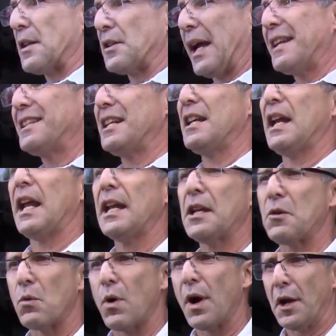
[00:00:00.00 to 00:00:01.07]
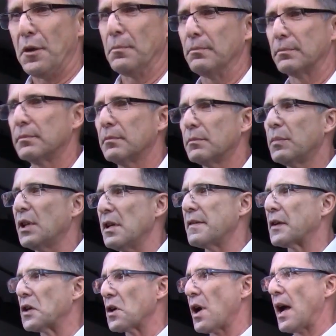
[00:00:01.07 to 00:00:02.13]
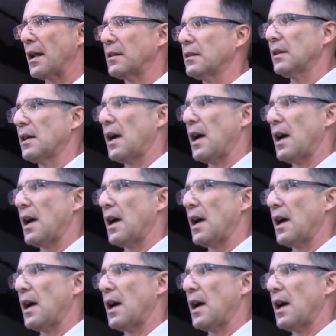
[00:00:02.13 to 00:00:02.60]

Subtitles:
in 1981, believe it or not.